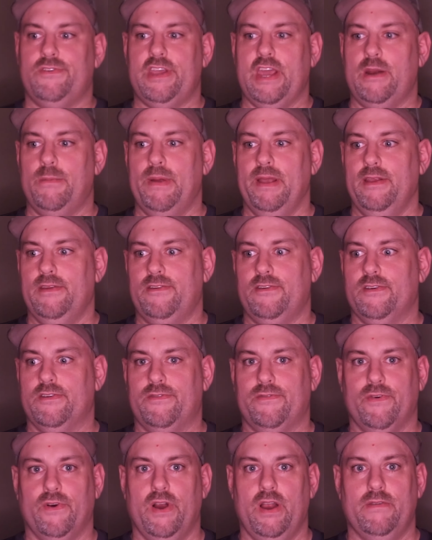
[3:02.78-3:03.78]
chatterbaits
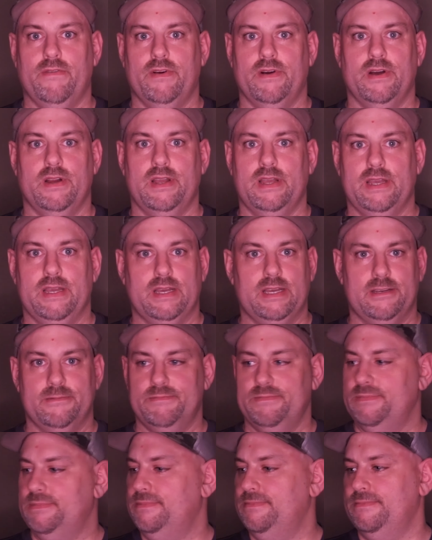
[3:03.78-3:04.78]
just
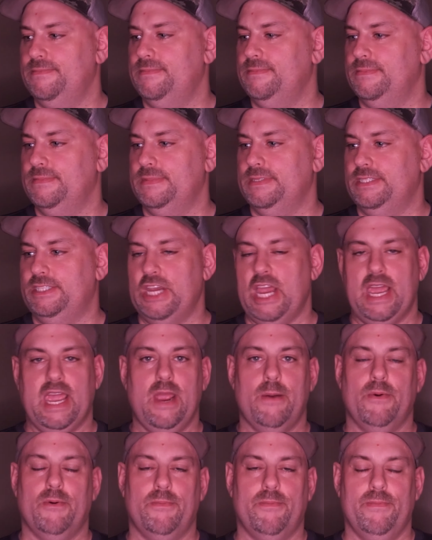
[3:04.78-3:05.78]
forever.
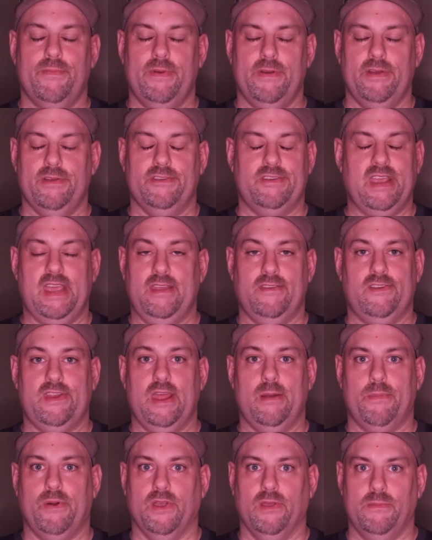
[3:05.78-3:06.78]
Jackhammer is hands
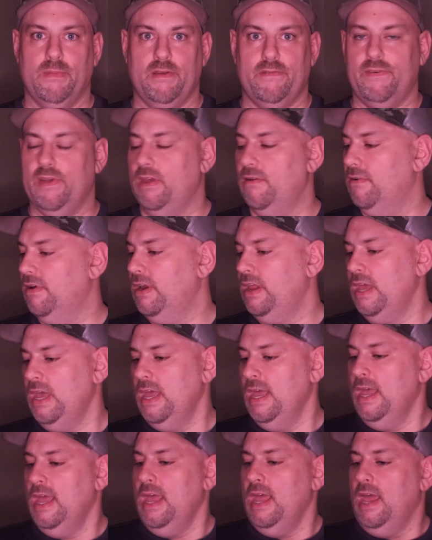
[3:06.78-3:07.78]
down probably my favorite,
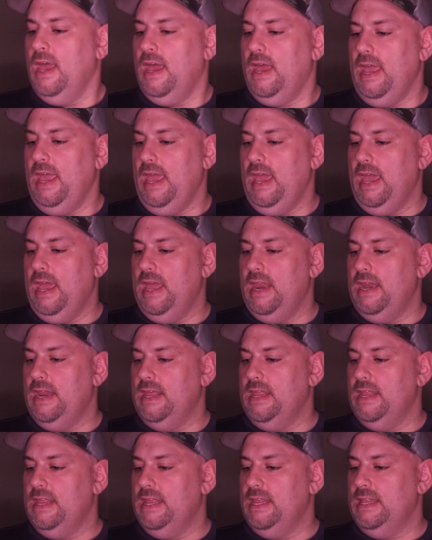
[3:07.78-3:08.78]

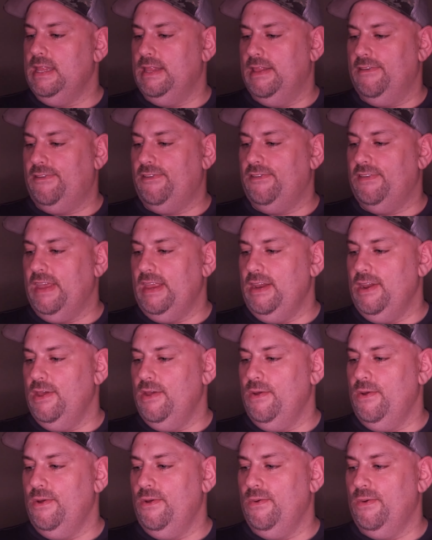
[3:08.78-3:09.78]
and this is a
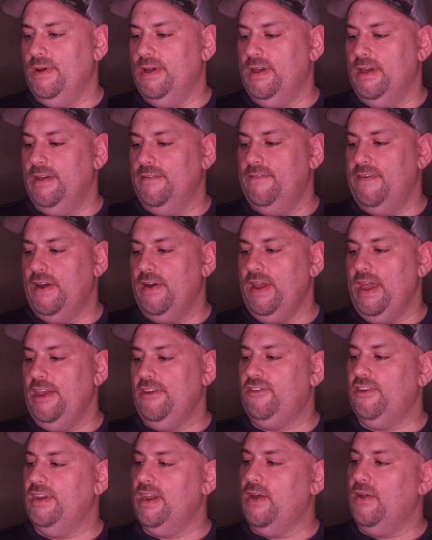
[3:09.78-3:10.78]
new
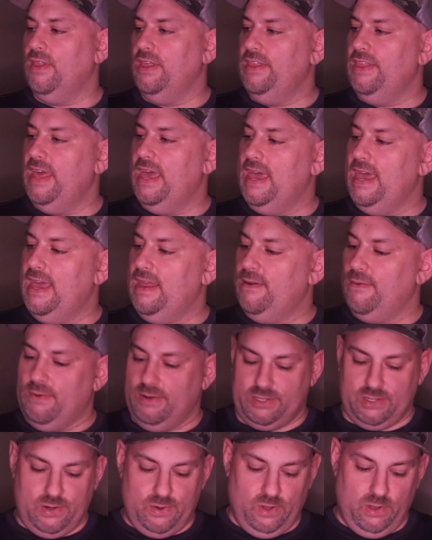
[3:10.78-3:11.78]
variation. Not only that,
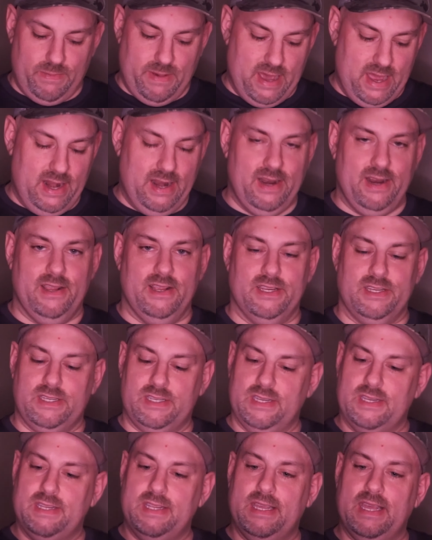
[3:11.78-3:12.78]
what's cool about it
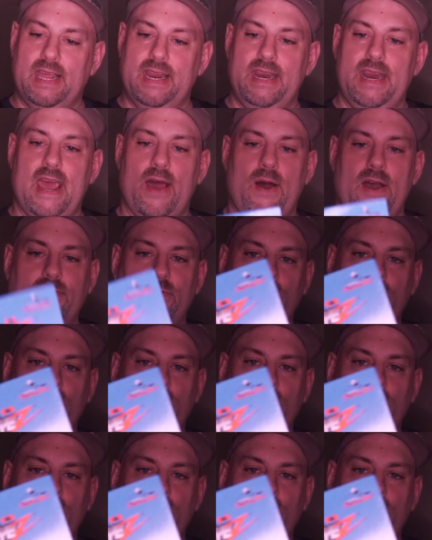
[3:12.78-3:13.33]
is it now has